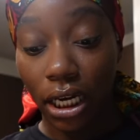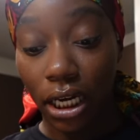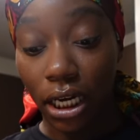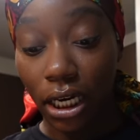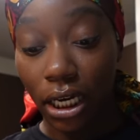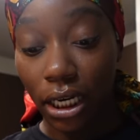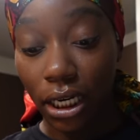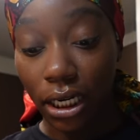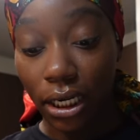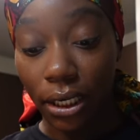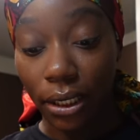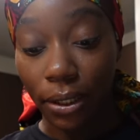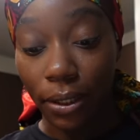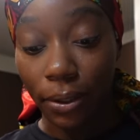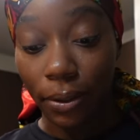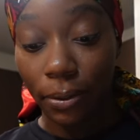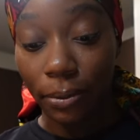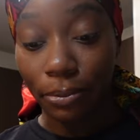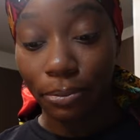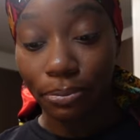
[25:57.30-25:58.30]

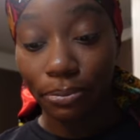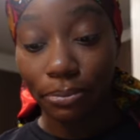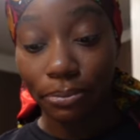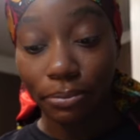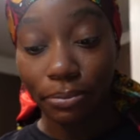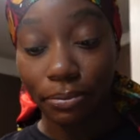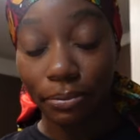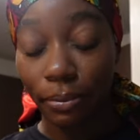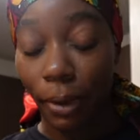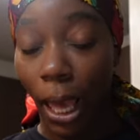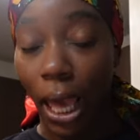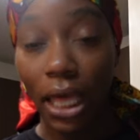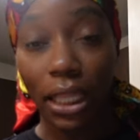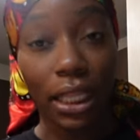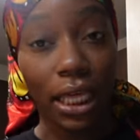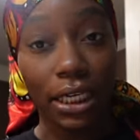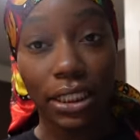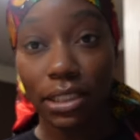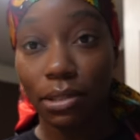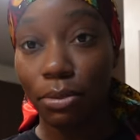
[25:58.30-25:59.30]
um, and
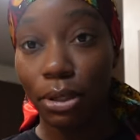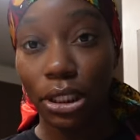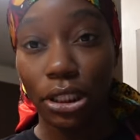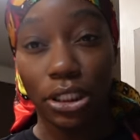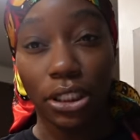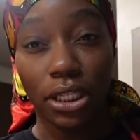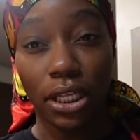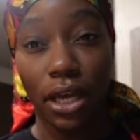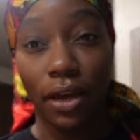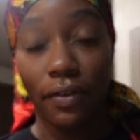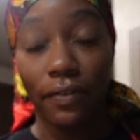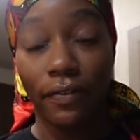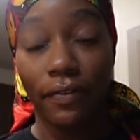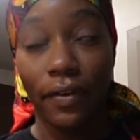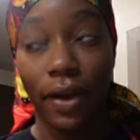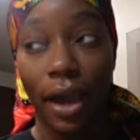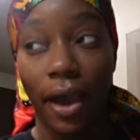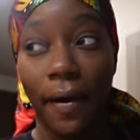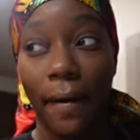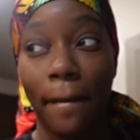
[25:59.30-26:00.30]
like some other stuff.
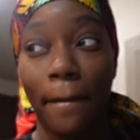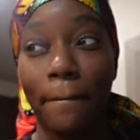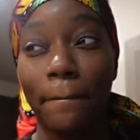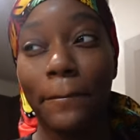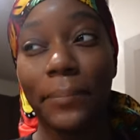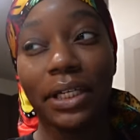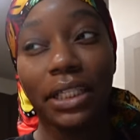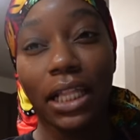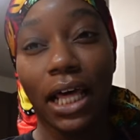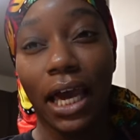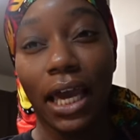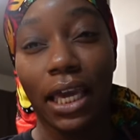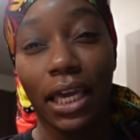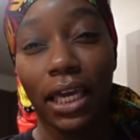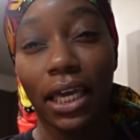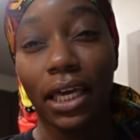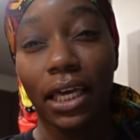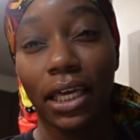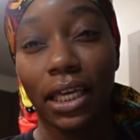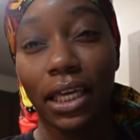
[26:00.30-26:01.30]
But like,